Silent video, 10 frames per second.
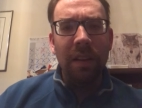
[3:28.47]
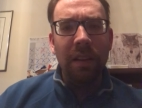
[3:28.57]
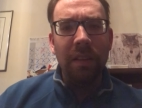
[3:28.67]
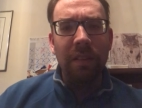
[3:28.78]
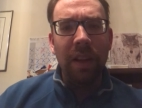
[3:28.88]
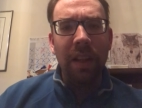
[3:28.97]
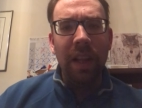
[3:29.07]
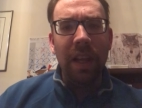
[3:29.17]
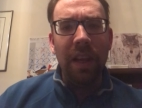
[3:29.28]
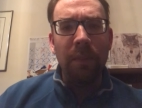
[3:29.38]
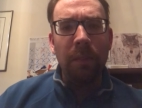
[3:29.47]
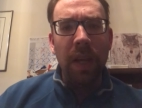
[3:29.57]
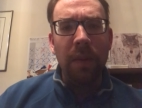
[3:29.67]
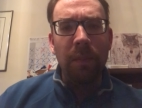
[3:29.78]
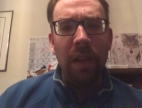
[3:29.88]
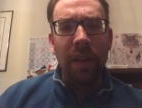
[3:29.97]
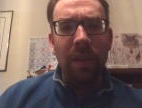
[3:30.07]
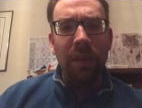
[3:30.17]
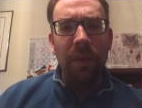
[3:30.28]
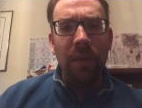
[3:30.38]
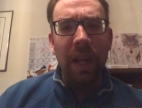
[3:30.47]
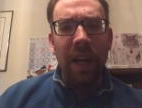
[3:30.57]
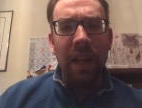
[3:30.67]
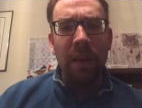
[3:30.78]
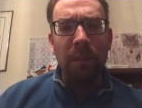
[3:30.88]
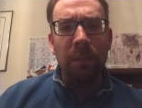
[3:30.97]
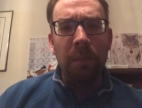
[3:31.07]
So then you have people who end up